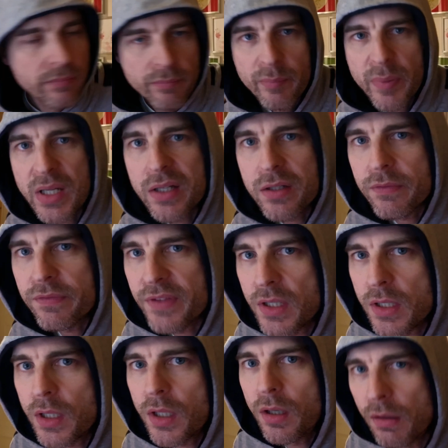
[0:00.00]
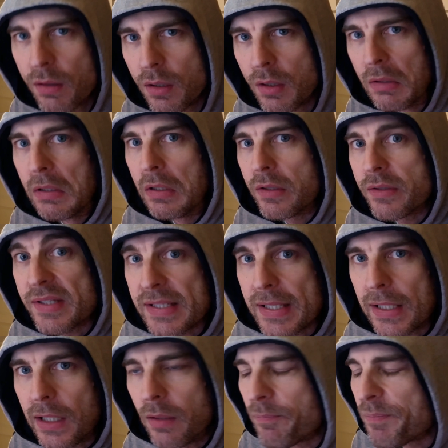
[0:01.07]
part of the
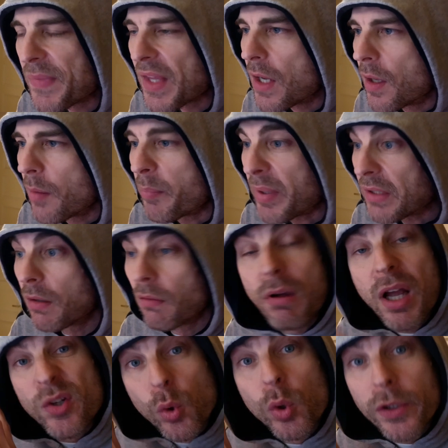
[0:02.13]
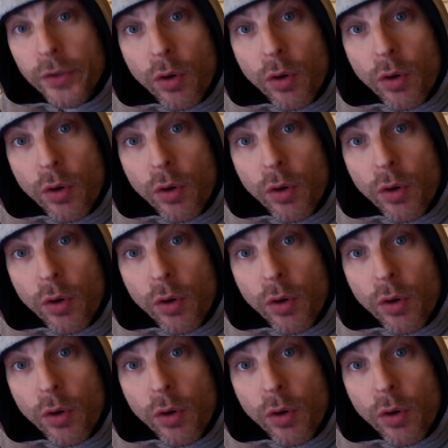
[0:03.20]
cellar, but I call it